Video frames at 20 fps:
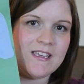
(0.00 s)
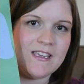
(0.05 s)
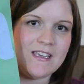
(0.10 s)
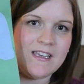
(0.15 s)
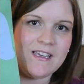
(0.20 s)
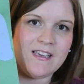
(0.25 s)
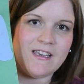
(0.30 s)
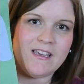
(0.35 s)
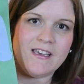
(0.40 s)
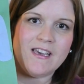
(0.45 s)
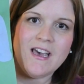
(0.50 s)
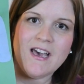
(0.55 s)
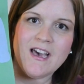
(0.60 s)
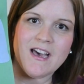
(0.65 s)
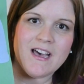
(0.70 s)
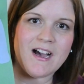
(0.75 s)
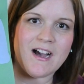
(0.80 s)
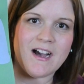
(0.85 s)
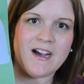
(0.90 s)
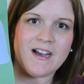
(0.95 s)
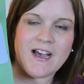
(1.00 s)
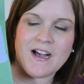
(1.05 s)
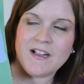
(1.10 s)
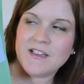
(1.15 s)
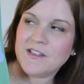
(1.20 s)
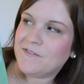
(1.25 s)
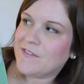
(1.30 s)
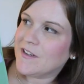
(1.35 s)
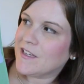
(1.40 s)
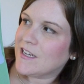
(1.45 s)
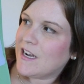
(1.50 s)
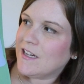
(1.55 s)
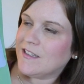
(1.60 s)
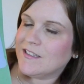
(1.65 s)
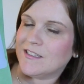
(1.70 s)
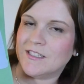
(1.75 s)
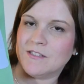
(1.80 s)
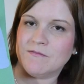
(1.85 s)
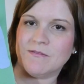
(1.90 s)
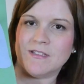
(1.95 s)
the E elephant
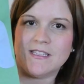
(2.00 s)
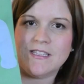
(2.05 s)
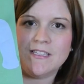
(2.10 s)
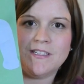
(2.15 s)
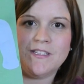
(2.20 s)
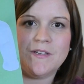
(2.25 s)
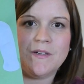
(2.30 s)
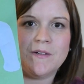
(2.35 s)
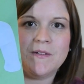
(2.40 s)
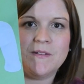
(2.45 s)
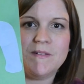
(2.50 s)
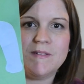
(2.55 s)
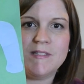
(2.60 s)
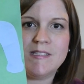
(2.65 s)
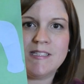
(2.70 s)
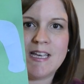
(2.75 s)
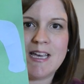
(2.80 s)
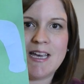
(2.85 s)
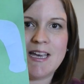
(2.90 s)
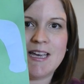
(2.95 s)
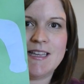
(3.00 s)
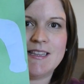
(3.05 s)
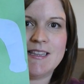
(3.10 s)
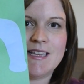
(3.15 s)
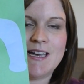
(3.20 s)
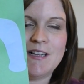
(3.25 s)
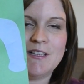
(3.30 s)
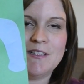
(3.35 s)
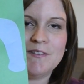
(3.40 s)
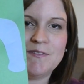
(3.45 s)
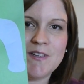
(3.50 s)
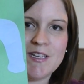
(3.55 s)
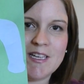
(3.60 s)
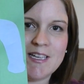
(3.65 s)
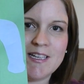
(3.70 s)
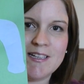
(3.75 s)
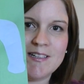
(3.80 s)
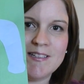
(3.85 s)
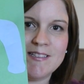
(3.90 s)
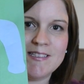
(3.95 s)
colored with the nose and the elephant
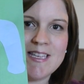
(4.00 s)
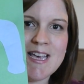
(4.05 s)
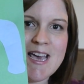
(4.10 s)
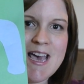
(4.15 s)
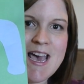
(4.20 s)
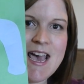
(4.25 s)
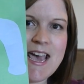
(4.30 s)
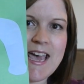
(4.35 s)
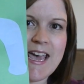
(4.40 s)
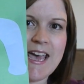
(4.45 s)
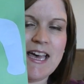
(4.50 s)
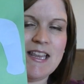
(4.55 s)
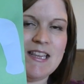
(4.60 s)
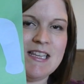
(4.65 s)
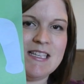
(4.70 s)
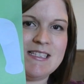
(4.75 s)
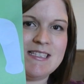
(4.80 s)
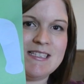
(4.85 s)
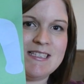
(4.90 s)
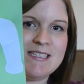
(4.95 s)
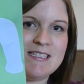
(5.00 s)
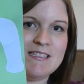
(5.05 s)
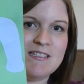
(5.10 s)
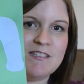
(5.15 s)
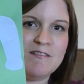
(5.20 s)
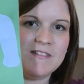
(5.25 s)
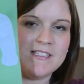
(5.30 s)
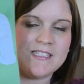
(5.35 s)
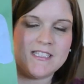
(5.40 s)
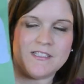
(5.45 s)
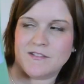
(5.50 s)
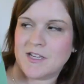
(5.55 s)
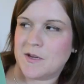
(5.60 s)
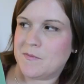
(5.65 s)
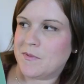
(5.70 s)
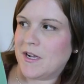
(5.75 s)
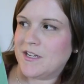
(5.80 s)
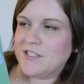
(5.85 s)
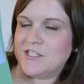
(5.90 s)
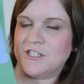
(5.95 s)
ears, and it still was a
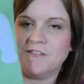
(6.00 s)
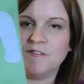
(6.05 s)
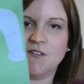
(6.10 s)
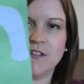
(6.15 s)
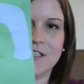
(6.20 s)
great project